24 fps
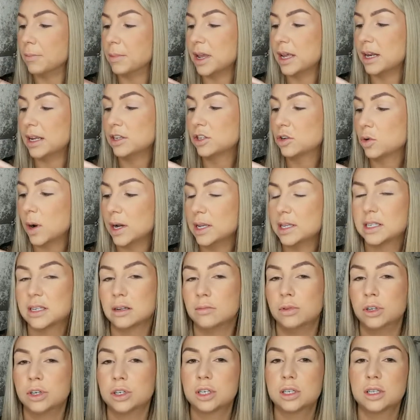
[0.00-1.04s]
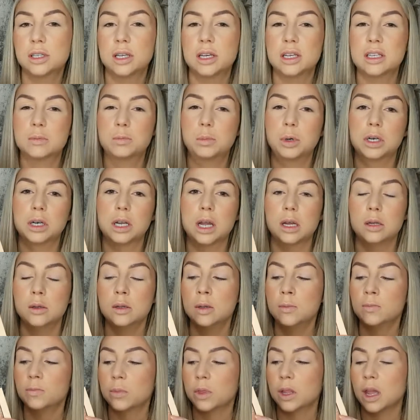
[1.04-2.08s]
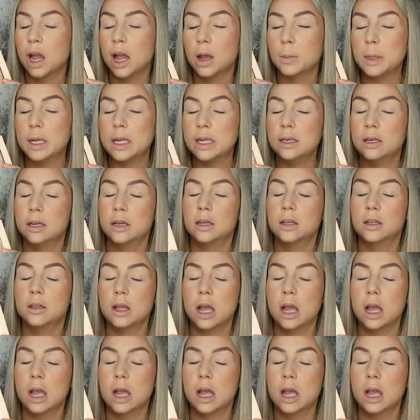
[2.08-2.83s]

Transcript: It is quite similar to this, but I mean,